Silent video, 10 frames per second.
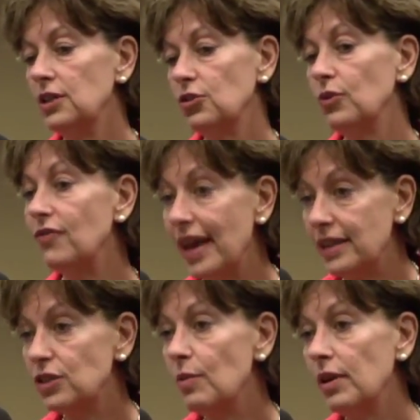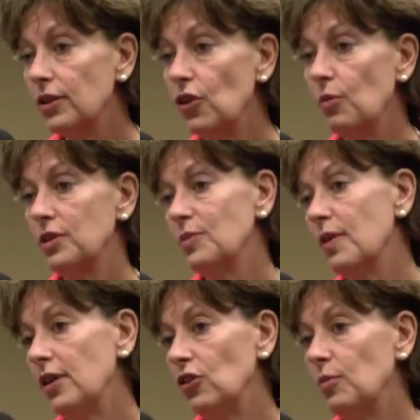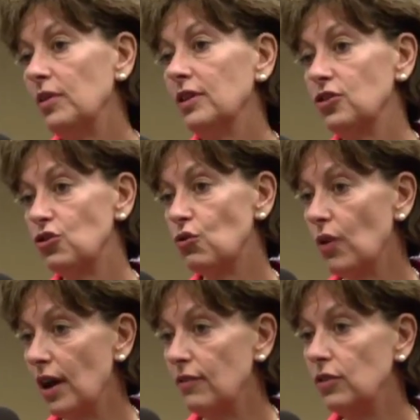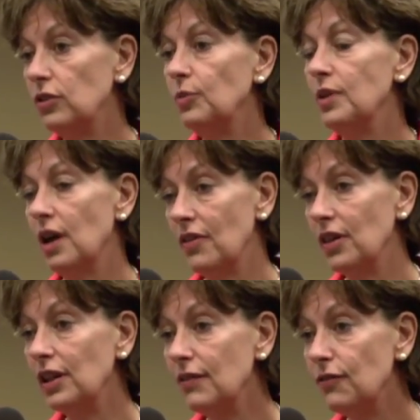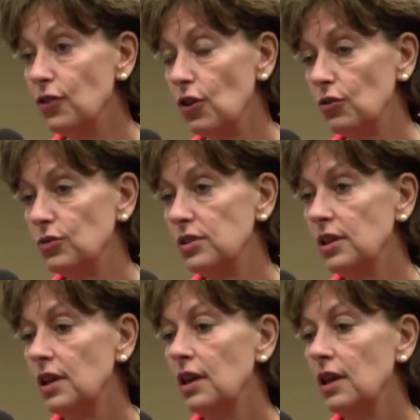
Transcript: So, advanced melanoma is melanoma that's traveled beyond the lymph nodes.